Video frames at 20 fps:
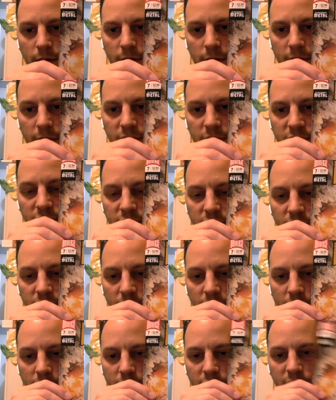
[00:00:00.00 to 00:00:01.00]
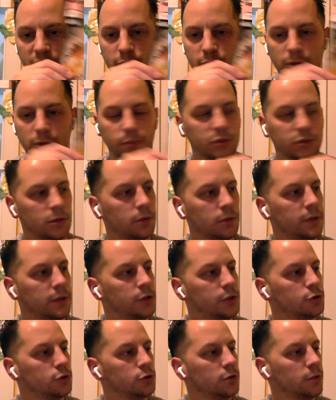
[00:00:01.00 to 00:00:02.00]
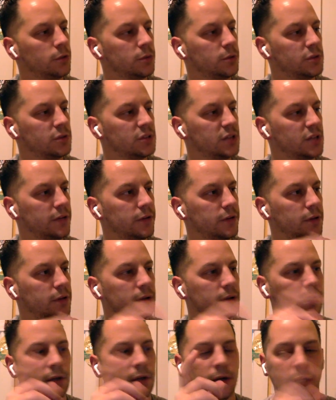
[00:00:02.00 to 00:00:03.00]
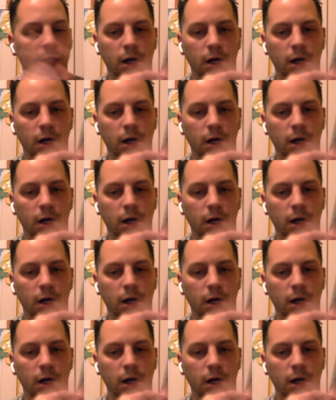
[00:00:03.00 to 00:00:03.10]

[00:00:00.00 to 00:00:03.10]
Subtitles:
And this is Curse of Brimstone, issue number 7.